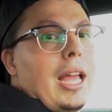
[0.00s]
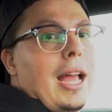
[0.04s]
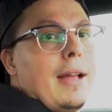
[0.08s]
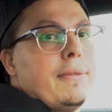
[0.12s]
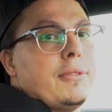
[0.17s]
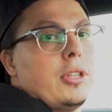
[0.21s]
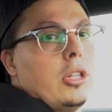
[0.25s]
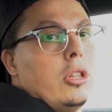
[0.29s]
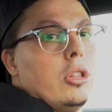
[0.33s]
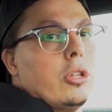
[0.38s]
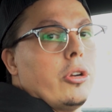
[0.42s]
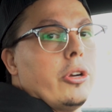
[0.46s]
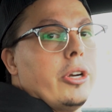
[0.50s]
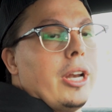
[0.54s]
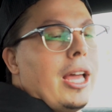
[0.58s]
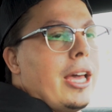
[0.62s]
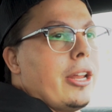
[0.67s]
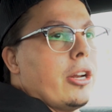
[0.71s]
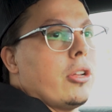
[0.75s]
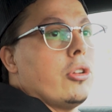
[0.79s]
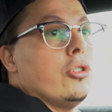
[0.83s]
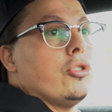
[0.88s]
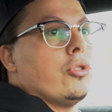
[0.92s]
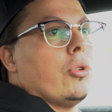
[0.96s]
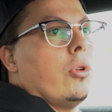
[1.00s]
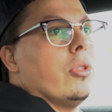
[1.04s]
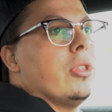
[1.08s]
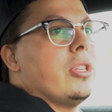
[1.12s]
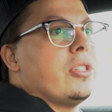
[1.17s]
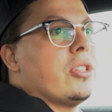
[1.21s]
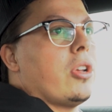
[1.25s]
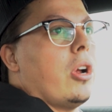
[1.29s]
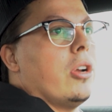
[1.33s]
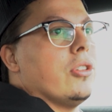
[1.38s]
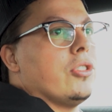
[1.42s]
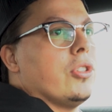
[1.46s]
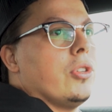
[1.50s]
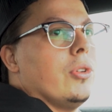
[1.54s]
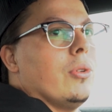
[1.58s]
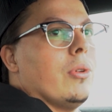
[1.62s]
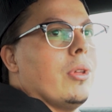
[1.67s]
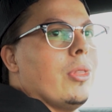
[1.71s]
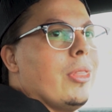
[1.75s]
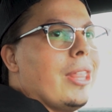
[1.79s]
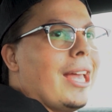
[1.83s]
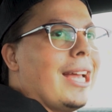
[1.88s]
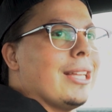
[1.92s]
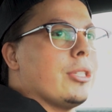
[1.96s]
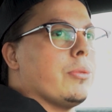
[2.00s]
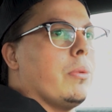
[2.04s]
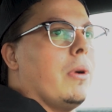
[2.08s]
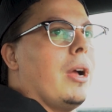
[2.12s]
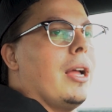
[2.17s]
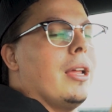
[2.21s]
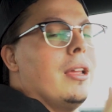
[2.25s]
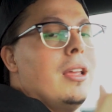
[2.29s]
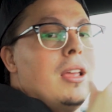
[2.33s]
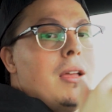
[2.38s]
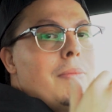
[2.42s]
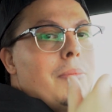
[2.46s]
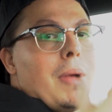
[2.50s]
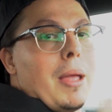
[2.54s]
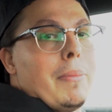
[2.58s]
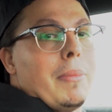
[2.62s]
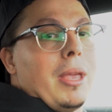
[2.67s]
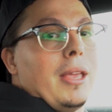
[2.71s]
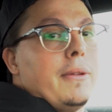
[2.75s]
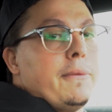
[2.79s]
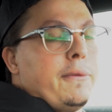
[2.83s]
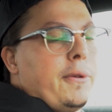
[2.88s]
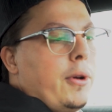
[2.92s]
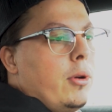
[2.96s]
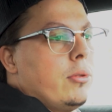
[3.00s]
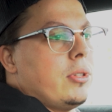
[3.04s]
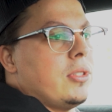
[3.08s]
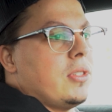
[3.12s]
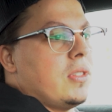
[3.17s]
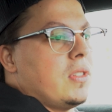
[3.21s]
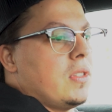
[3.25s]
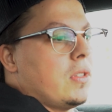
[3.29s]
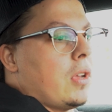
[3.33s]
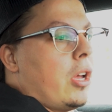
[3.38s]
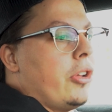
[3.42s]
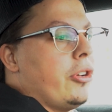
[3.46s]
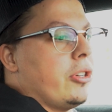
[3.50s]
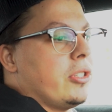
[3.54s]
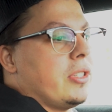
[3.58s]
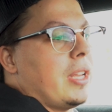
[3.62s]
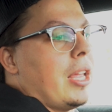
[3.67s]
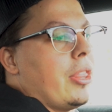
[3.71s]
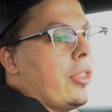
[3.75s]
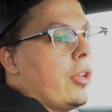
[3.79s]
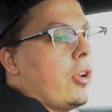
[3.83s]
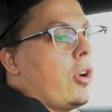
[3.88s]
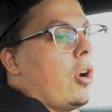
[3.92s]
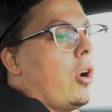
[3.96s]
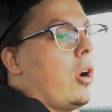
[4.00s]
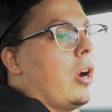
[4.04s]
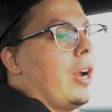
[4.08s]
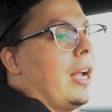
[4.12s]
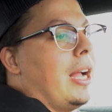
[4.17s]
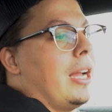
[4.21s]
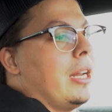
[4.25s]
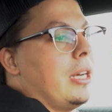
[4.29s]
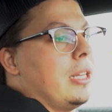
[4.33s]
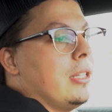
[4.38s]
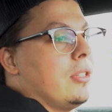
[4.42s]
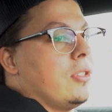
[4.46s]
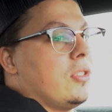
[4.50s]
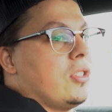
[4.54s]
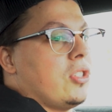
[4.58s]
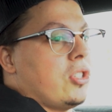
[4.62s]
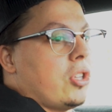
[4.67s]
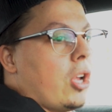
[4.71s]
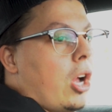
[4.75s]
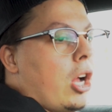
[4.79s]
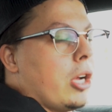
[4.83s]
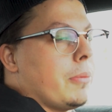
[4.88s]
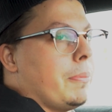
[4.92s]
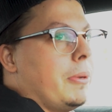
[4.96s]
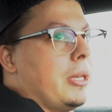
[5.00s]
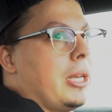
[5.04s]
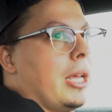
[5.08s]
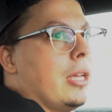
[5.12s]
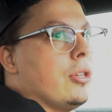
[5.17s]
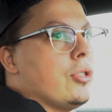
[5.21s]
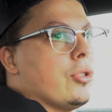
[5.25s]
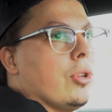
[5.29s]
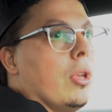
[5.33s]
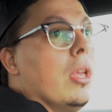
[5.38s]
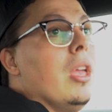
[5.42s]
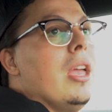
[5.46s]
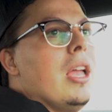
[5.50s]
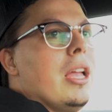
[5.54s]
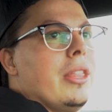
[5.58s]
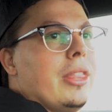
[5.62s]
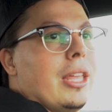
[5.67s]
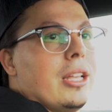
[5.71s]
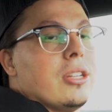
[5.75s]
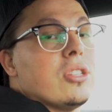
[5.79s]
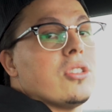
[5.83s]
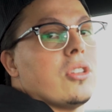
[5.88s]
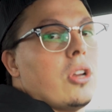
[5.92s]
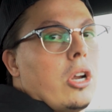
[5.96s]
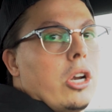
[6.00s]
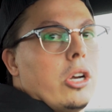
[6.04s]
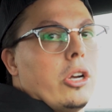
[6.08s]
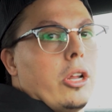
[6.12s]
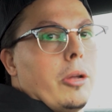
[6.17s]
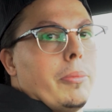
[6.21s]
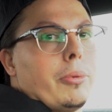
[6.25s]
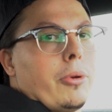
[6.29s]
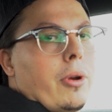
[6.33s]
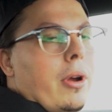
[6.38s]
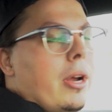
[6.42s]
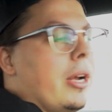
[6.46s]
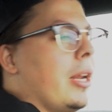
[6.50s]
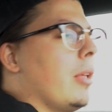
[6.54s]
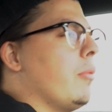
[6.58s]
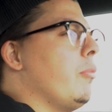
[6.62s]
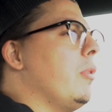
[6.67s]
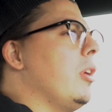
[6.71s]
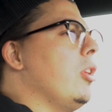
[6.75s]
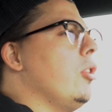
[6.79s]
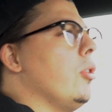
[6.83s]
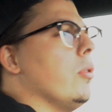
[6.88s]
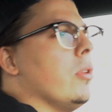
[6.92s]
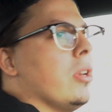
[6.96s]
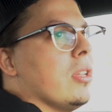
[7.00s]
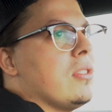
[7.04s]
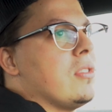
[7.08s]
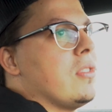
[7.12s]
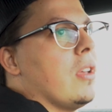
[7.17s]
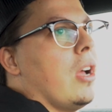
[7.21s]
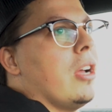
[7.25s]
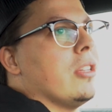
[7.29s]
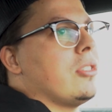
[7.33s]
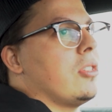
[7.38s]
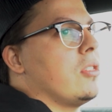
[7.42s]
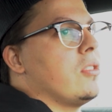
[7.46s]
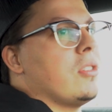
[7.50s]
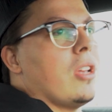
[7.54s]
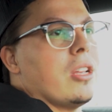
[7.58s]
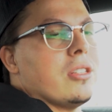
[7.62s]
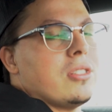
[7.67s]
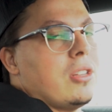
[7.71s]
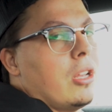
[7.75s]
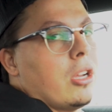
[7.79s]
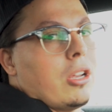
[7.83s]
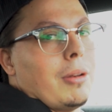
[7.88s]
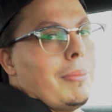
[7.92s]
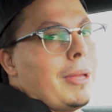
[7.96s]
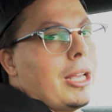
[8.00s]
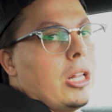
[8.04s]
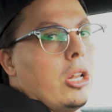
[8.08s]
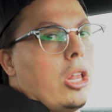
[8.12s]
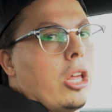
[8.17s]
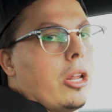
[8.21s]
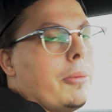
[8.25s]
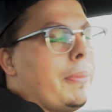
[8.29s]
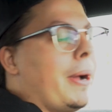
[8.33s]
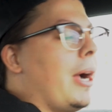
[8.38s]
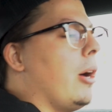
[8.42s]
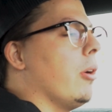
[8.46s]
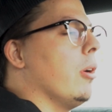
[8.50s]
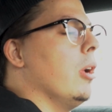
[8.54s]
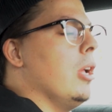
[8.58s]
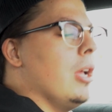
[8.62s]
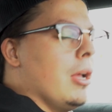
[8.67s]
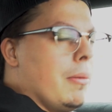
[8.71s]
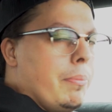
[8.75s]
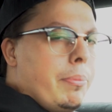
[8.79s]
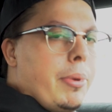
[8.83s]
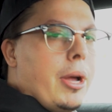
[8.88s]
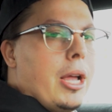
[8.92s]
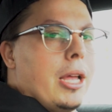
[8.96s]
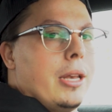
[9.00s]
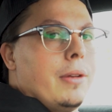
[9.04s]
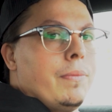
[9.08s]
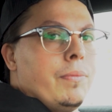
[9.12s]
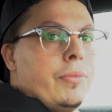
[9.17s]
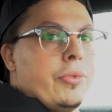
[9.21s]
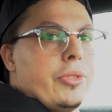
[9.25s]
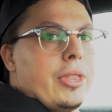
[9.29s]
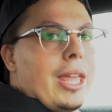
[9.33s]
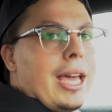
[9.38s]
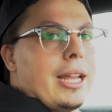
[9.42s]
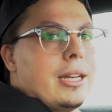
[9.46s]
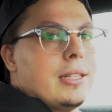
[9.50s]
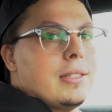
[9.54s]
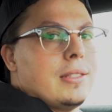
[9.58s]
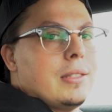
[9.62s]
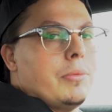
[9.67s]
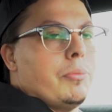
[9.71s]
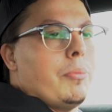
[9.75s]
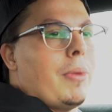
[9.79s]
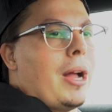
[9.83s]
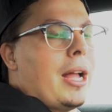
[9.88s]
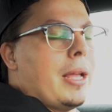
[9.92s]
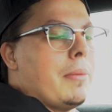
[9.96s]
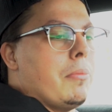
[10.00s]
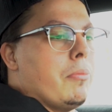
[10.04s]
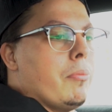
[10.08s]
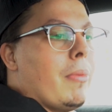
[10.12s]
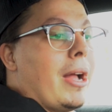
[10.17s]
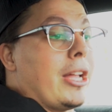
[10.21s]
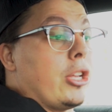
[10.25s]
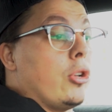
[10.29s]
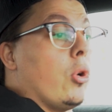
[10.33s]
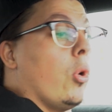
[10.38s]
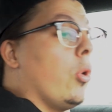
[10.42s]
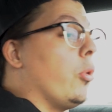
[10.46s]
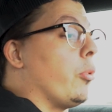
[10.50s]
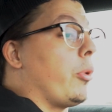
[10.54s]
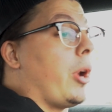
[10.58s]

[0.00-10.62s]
have to learn how to control these cars too, and that's why my main focus is understand the car at its stock potential, then start upgrading. We can do an exhaust. Exhaust's not gonna make a lot of power, but that is my goal